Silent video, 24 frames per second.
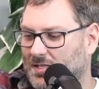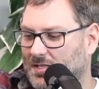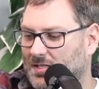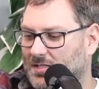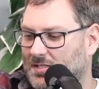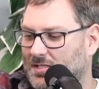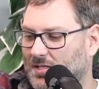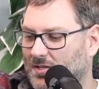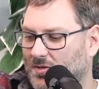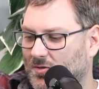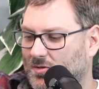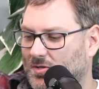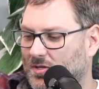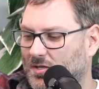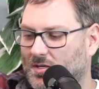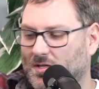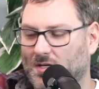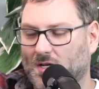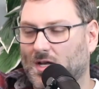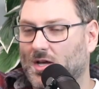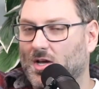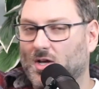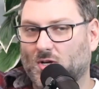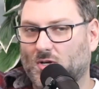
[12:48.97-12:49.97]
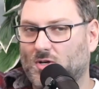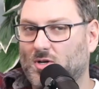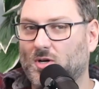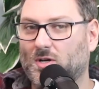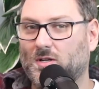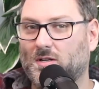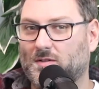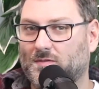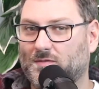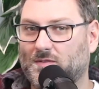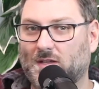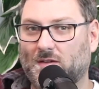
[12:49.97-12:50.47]
Nintendo
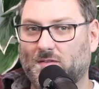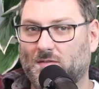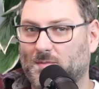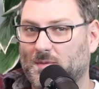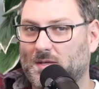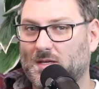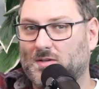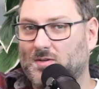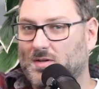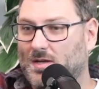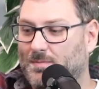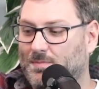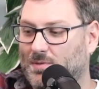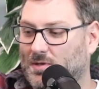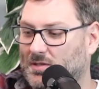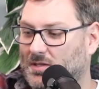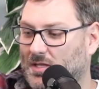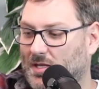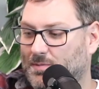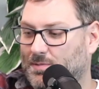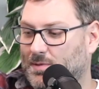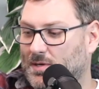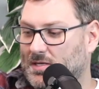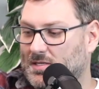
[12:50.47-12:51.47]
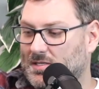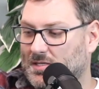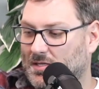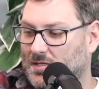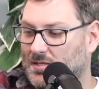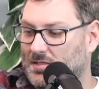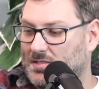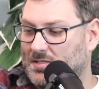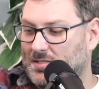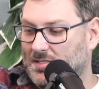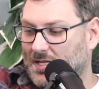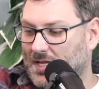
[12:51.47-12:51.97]
could have given me a great birthday present.
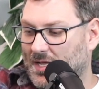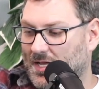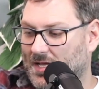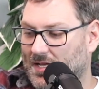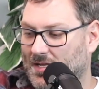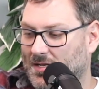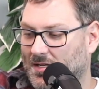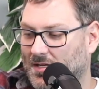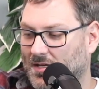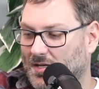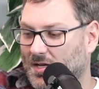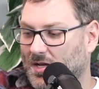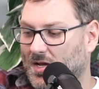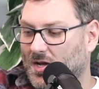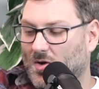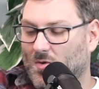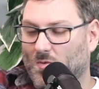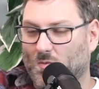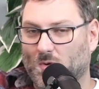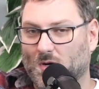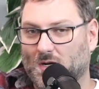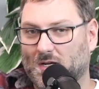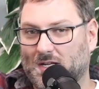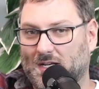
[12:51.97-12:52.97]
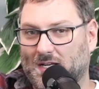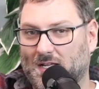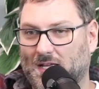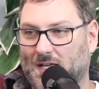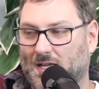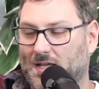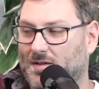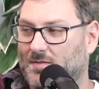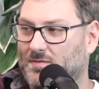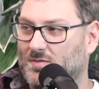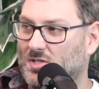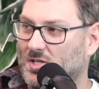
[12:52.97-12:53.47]
Instead, we're going to
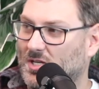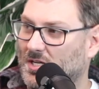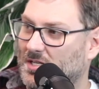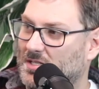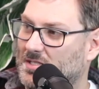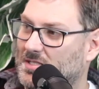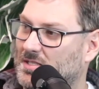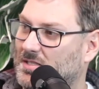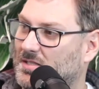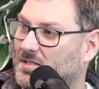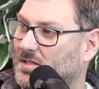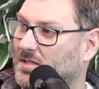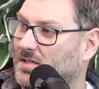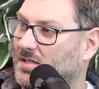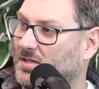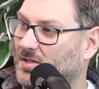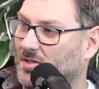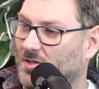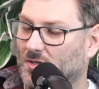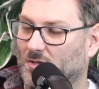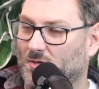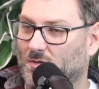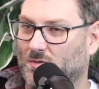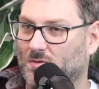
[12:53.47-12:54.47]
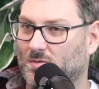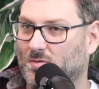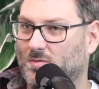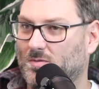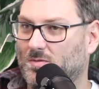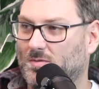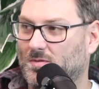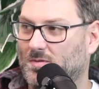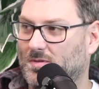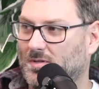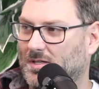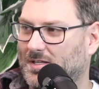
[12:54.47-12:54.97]
have just a
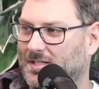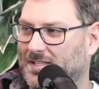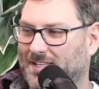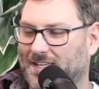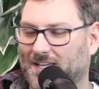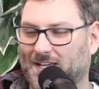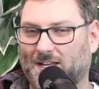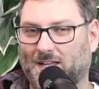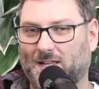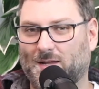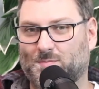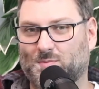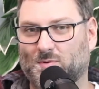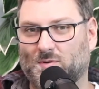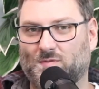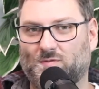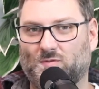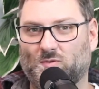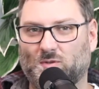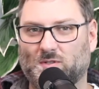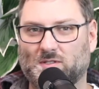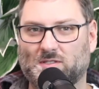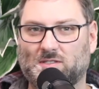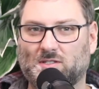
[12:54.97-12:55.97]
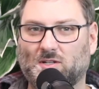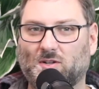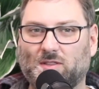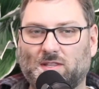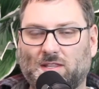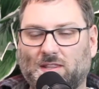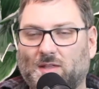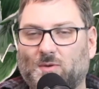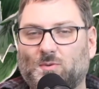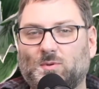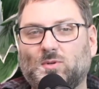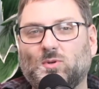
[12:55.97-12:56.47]
new, April Fool's. No,
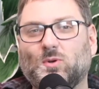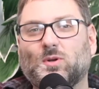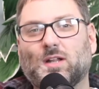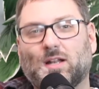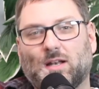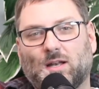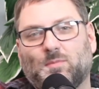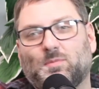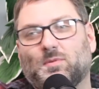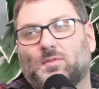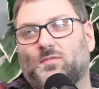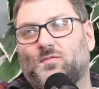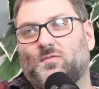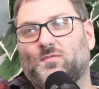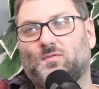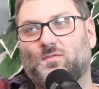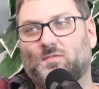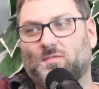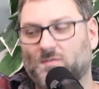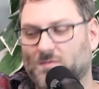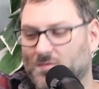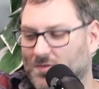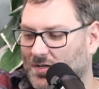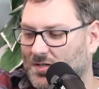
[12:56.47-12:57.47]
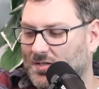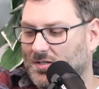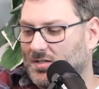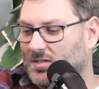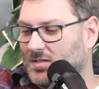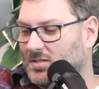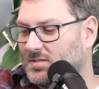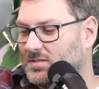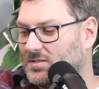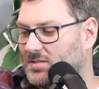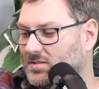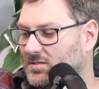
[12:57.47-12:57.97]
then they would do it on April
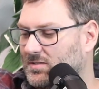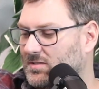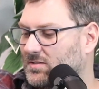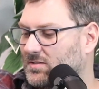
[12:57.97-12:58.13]
1st.